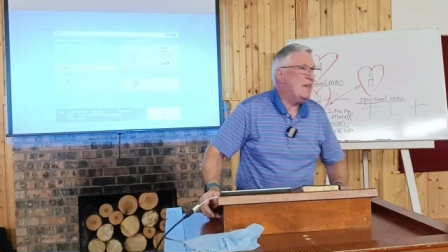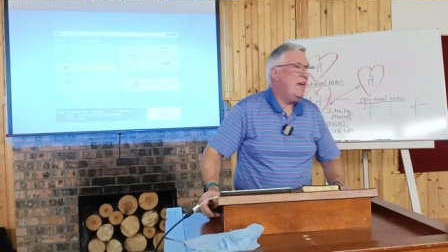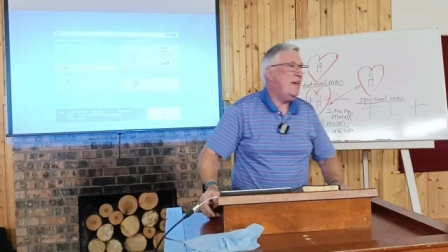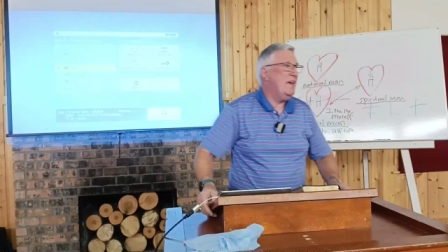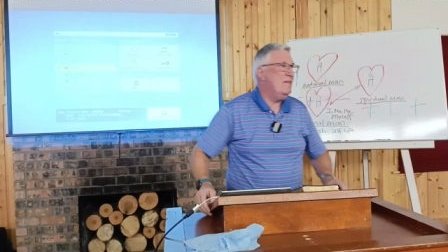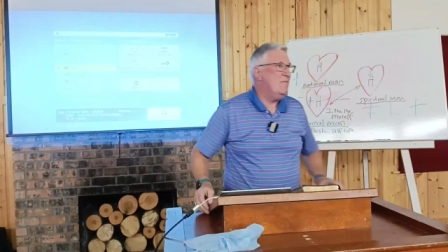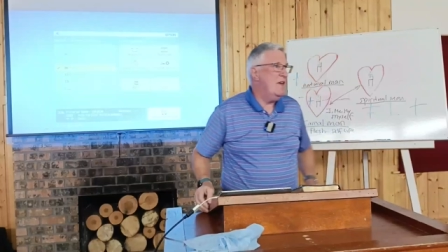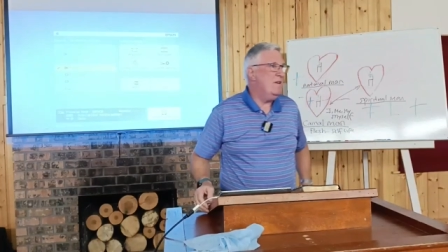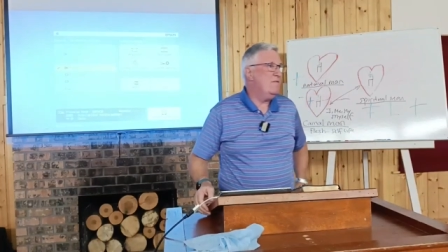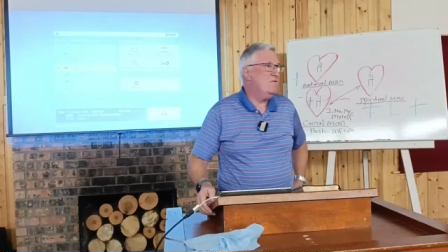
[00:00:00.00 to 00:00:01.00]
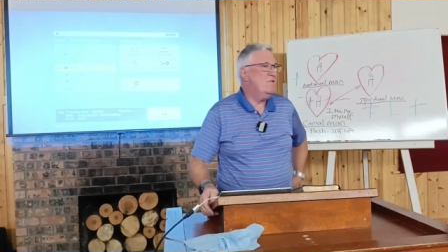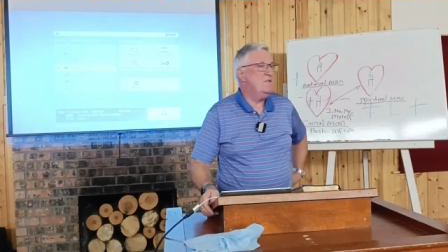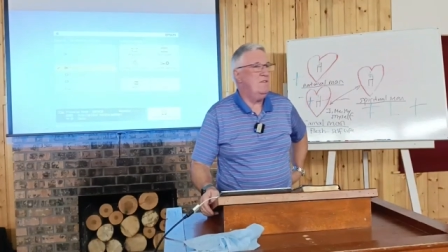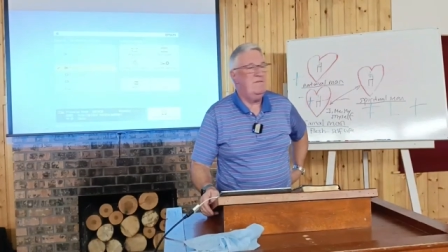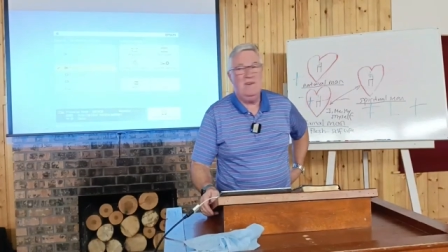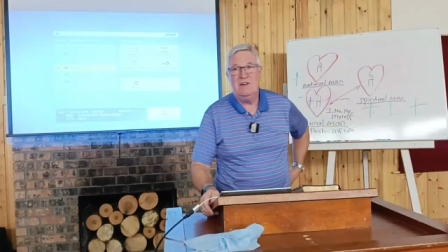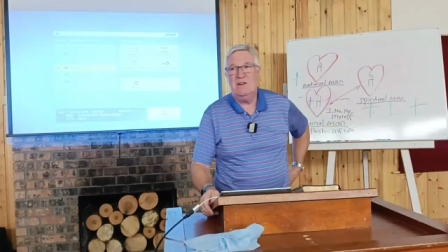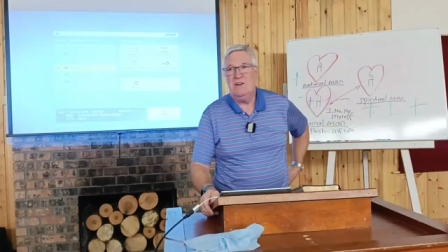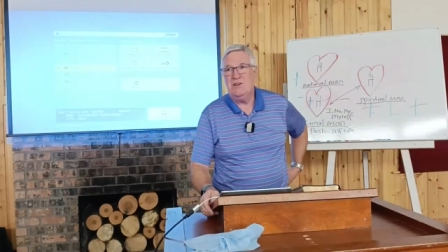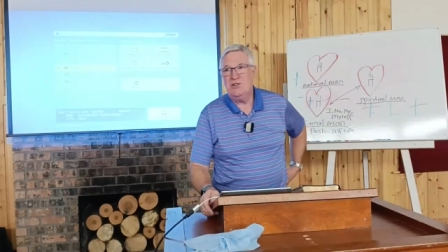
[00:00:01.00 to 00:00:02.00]
a king, and of course they failed
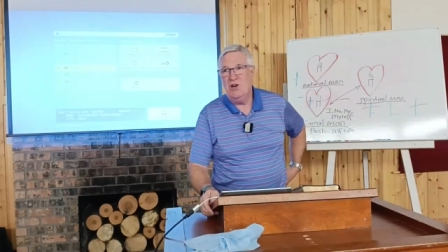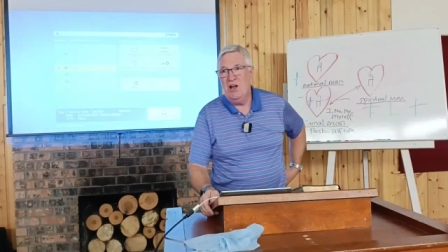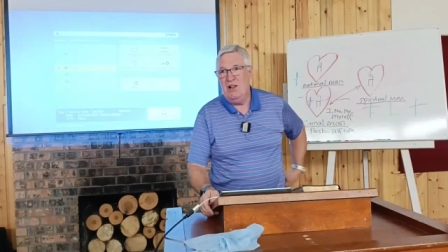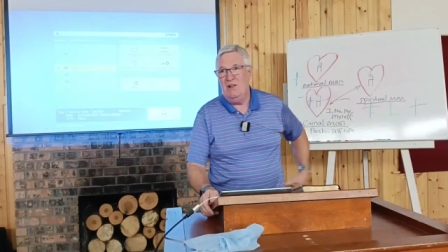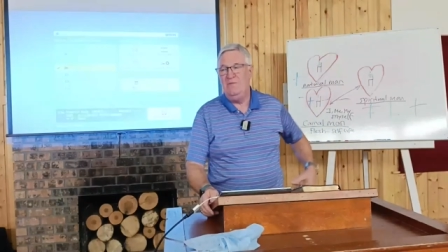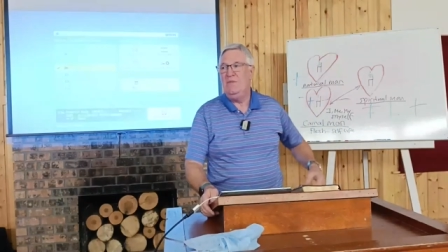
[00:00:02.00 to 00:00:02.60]
under Saul.